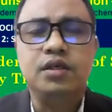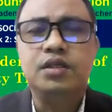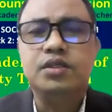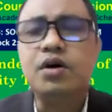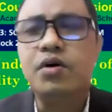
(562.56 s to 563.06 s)

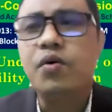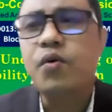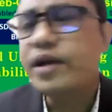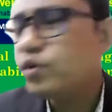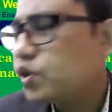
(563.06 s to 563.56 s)
So
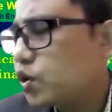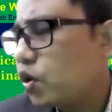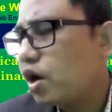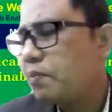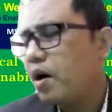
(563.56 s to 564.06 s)
when we
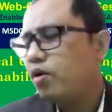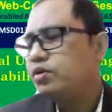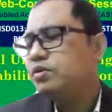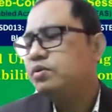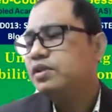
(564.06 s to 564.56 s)
talk
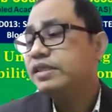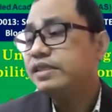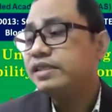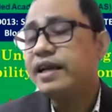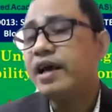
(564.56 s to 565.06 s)
about
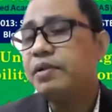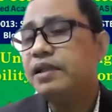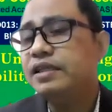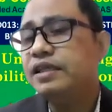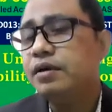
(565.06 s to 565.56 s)

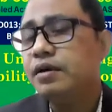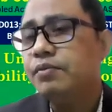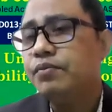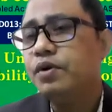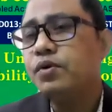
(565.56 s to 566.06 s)
sustainability,
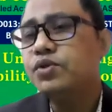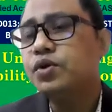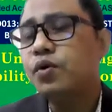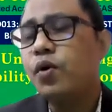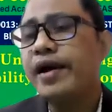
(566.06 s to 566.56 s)
because
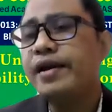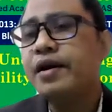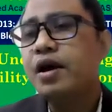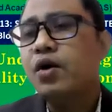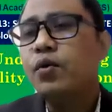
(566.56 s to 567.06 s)

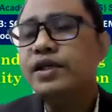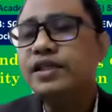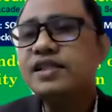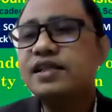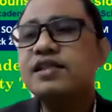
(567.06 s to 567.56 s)
when we
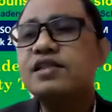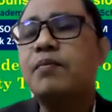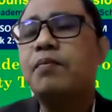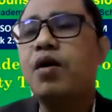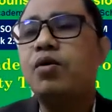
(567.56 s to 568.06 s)
discuss
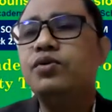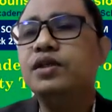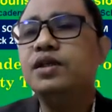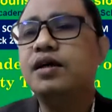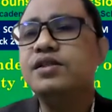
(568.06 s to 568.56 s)
about
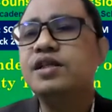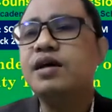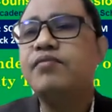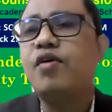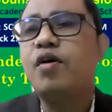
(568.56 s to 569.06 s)
the
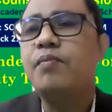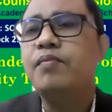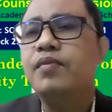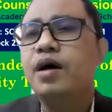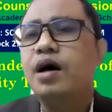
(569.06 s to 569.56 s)
concept of
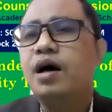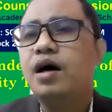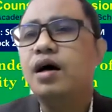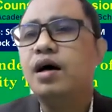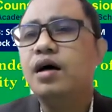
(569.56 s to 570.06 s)

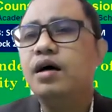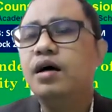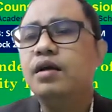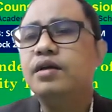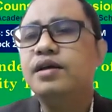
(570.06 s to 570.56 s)

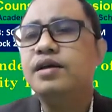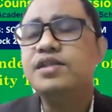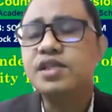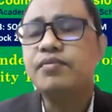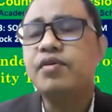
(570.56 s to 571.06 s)

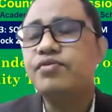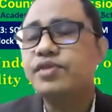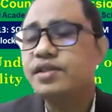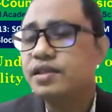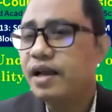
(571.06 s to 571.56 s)

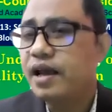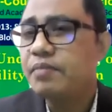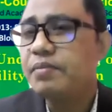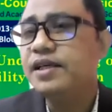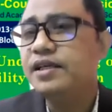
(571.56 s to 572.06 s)

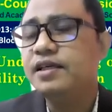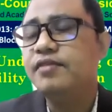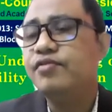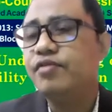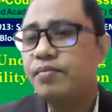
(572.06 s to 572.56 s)

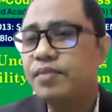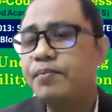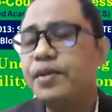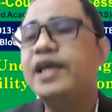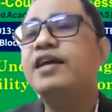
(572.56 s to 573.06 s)
sustainability from the
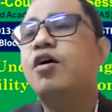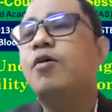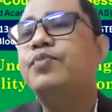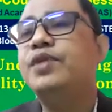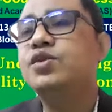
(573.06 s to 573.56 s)
beginning
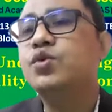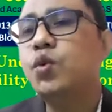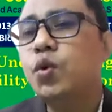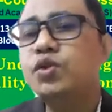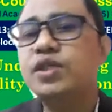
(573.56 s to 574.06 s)
of this
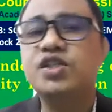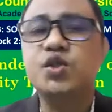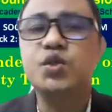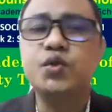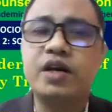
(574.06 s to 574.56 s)
course as
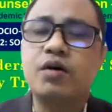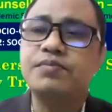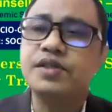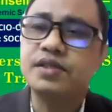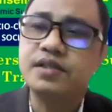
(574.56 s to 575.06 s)
student of
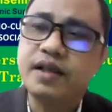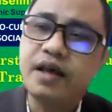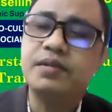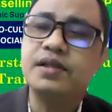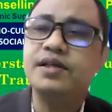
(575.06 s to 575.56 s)

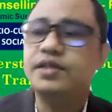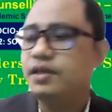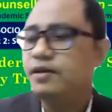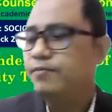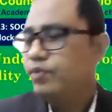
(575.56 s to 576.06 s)

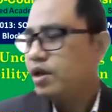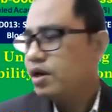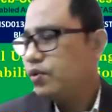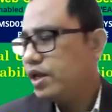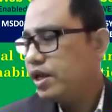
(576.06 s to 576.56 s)
sustainability,
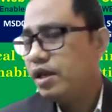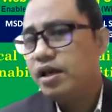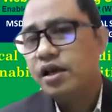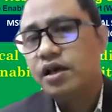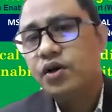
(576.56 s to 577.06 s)
we
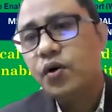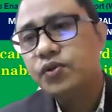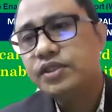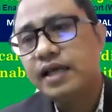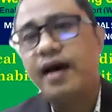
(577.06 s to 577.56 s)

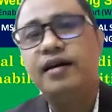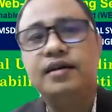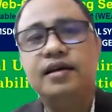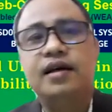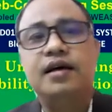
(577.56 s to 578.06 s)
know that
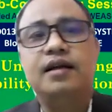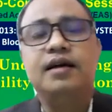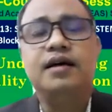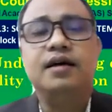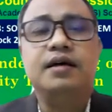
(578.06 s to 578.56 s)

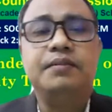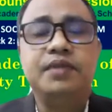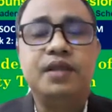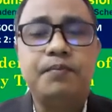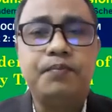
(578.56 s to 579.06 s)
the
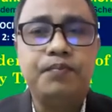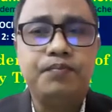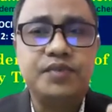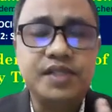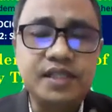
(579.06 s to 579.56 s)

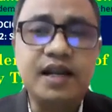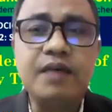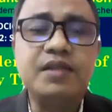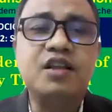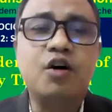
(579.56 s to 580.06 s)

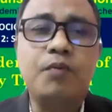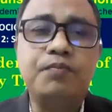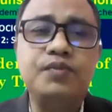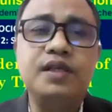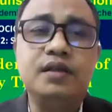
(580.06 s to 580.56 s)

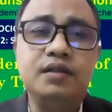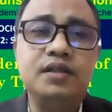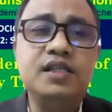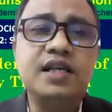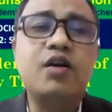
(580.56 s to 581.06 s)
sustainability
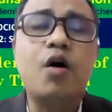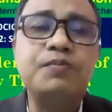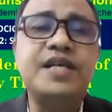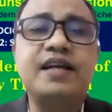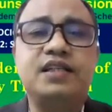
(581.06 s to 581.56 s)
is an
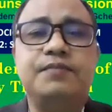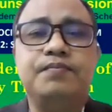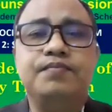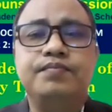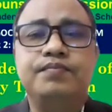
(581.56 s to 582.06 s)
objective
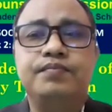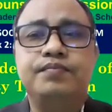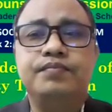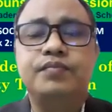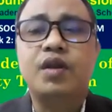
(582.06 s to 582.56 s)

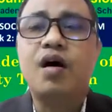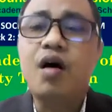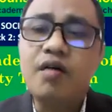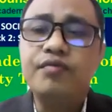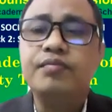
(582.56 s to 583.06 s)

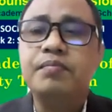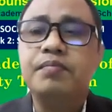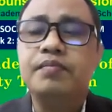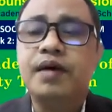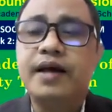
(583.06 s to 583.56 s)
of
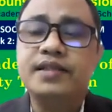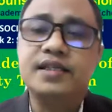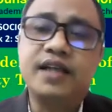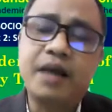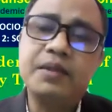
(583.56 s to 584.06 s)

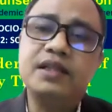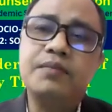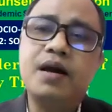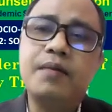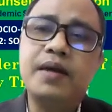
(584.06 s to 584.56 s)
sustainable
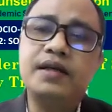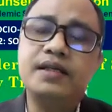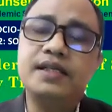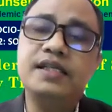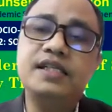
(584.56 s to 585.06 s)
development
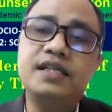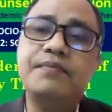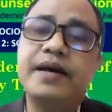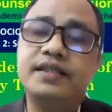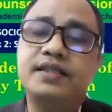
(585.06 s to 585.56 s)
is a
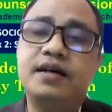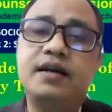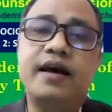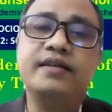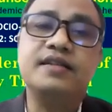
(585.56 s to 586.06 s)

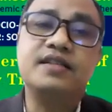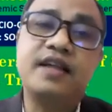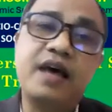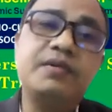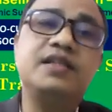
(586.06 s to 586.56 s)
method, and
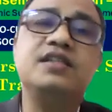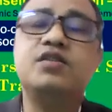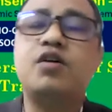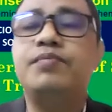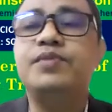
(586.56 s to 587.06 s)
sustainability is
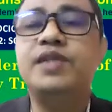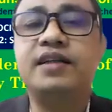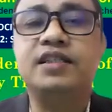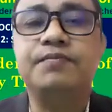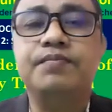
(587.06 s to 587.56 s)
the
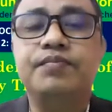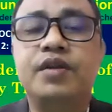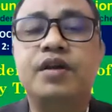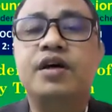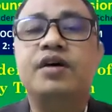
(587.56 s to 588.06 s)
objective
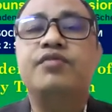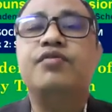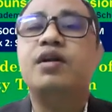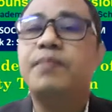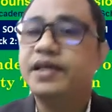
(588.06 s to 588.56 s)

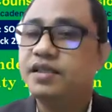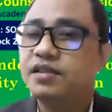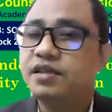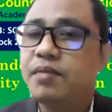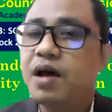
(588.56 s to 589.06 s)
for the basic
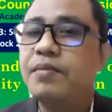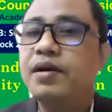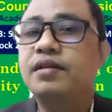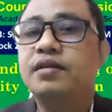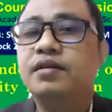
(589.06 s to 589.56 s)

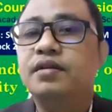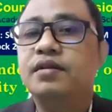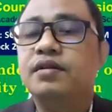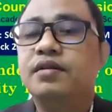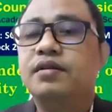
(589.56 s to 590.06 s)
survival
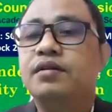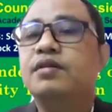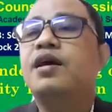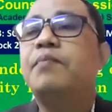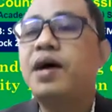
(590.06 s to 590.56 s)

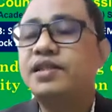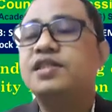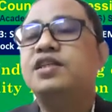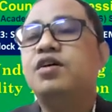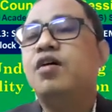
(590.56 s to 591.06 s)

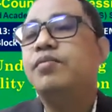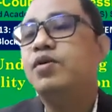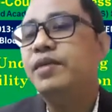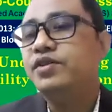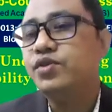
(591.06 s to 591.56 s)
capacity of
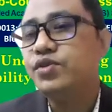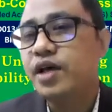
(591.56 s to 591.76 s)
humans